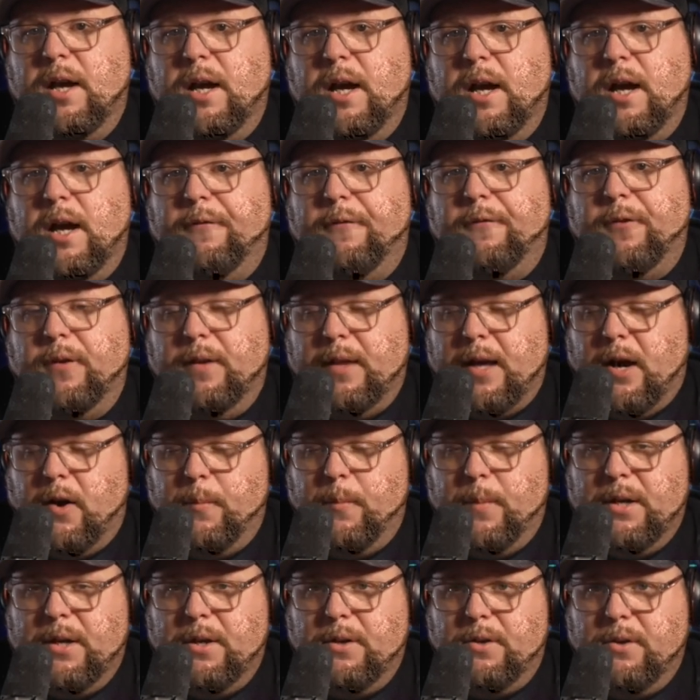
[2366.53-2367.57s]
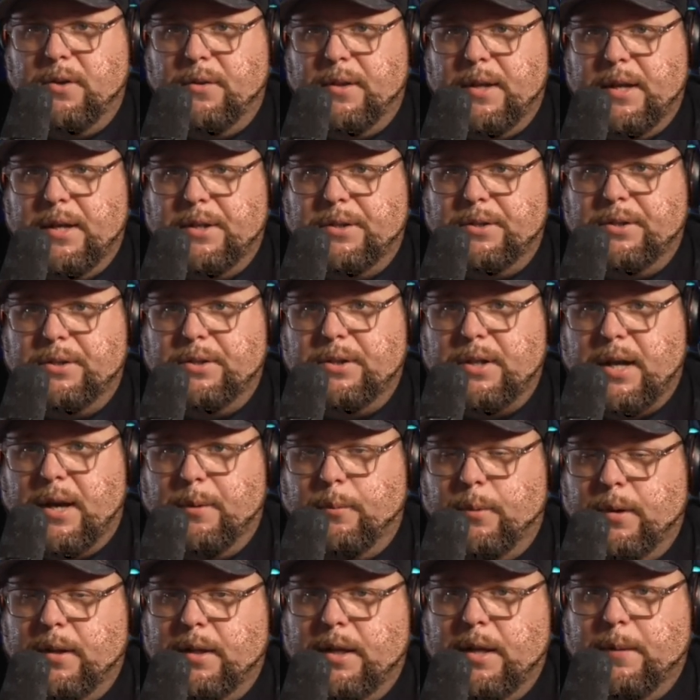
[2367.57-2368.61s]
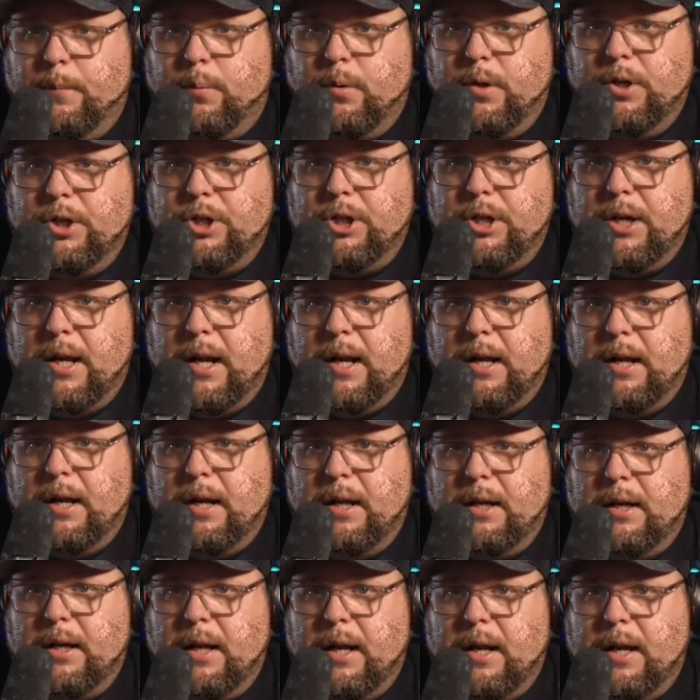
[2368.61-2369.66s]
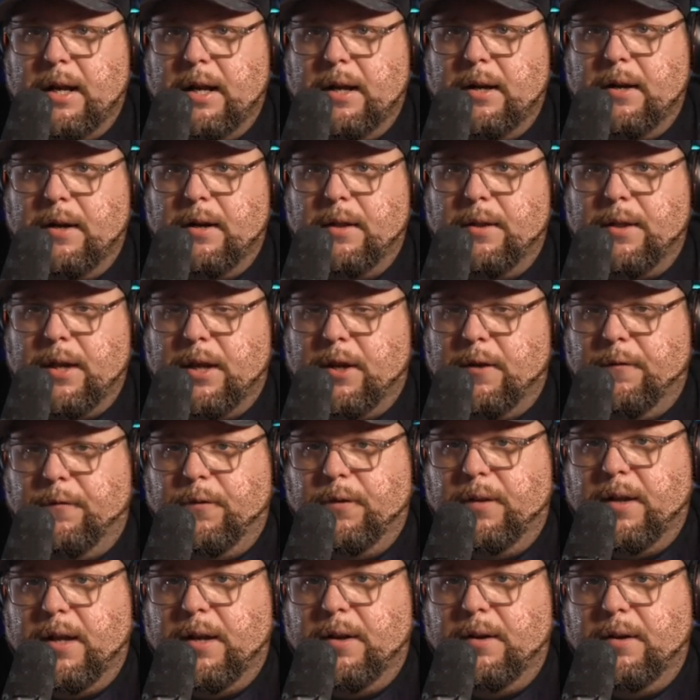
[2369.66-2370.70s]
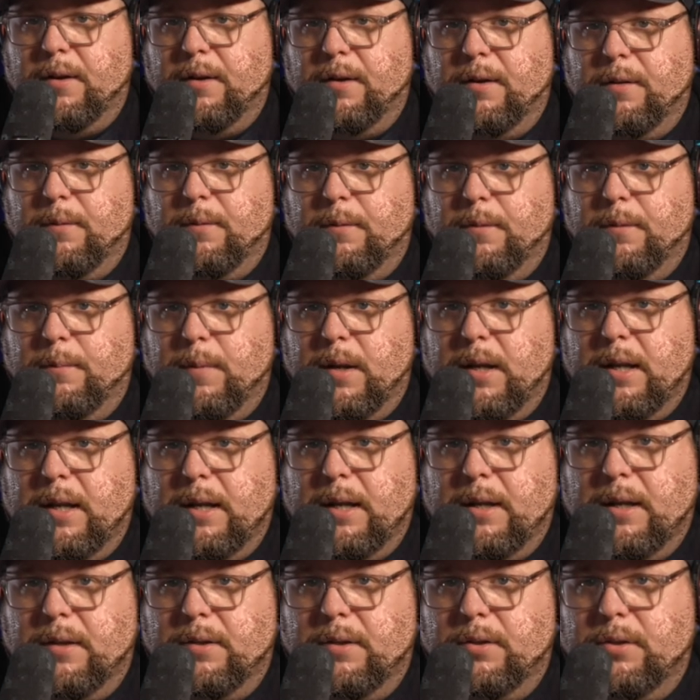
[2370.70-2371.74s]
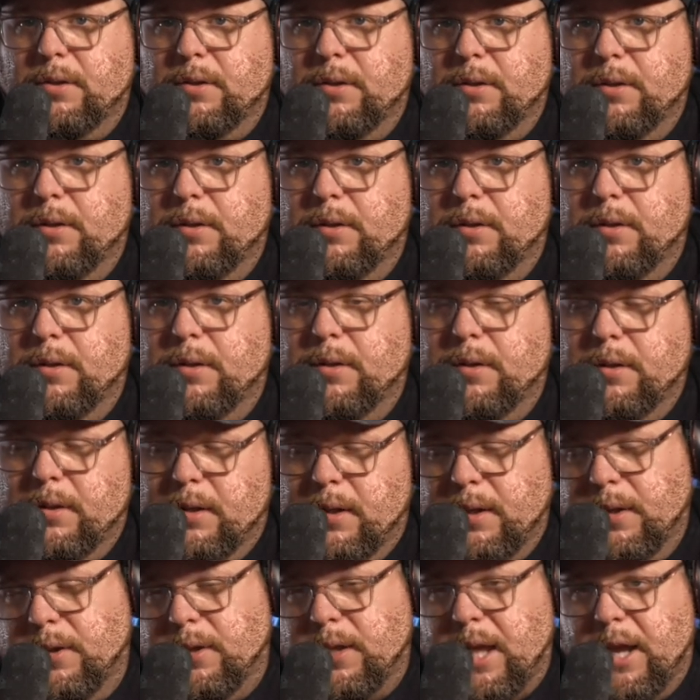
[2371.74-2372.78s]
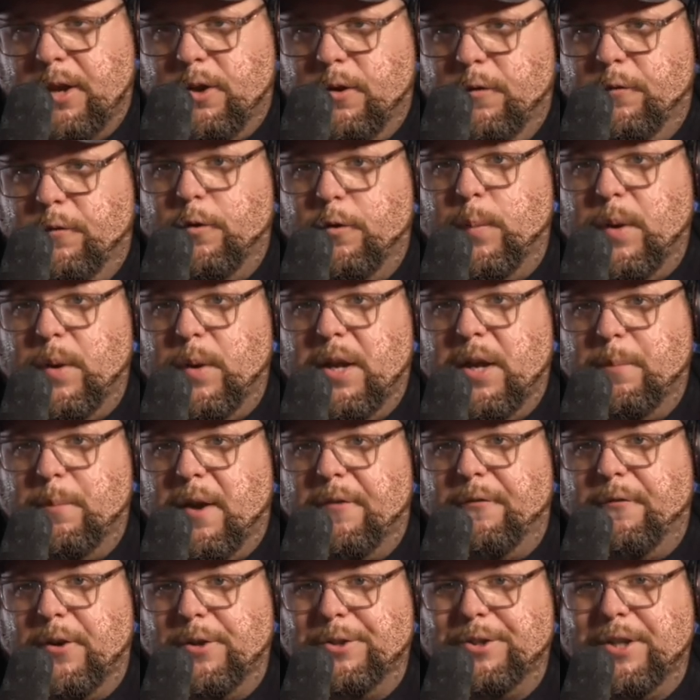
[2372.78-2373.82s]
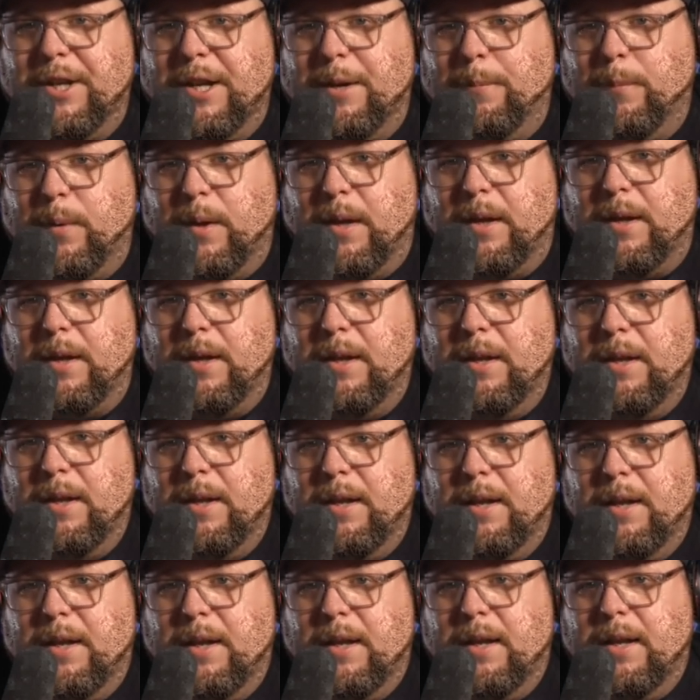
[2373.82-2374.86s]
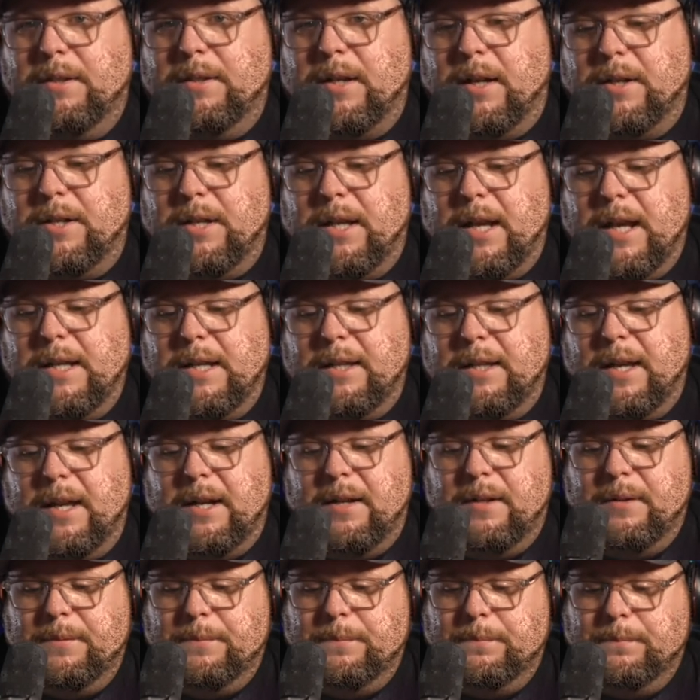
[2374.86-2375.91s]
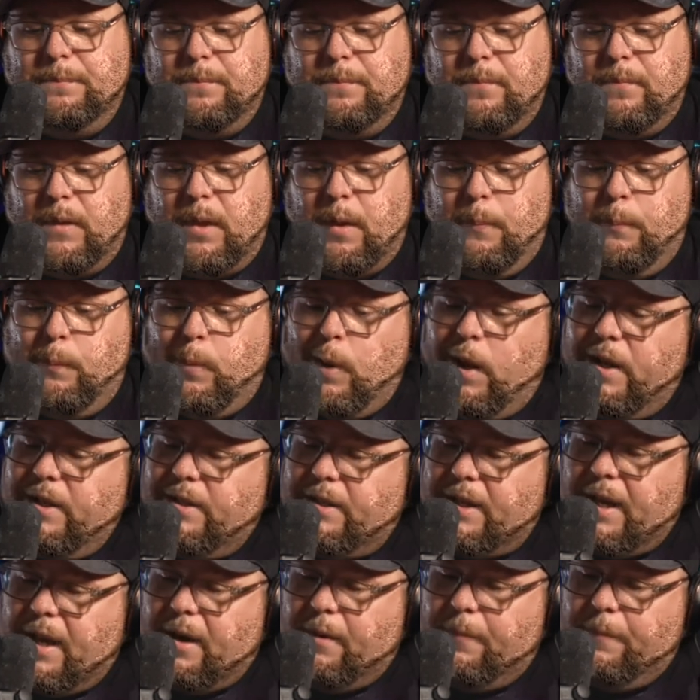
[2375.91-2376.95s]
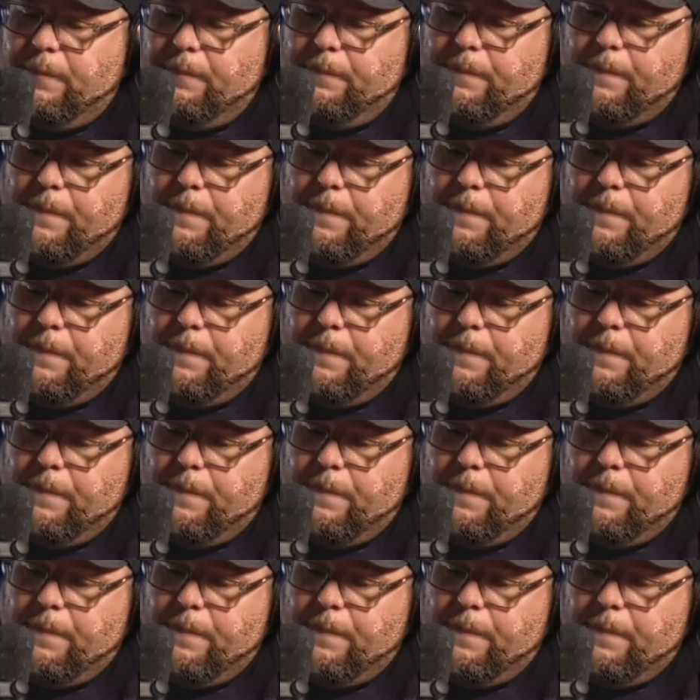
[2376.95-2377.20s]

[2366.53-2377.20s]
uh, for allowing me to do this. I really appreciate it, and thank you for letting me. Uh, thank you for being my first guinea pig. Talk to you guys later. Peace out.